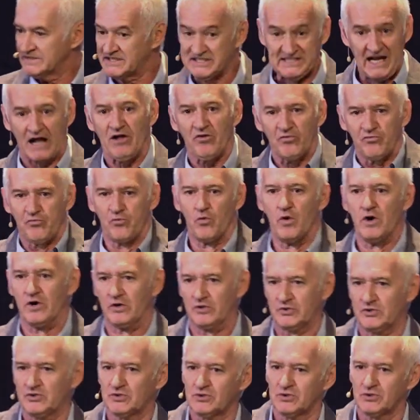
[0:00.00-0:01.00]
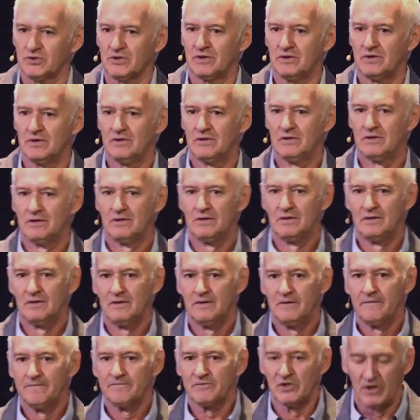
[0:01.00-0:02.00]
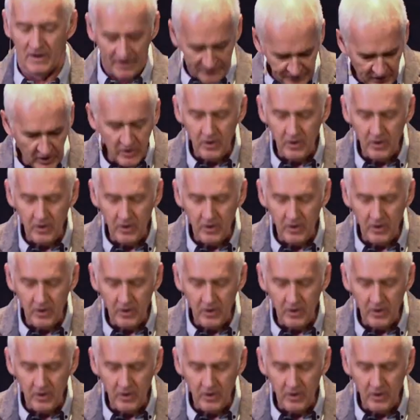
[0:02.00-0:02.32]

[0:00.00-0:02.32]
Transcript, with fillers: self worth. You know, if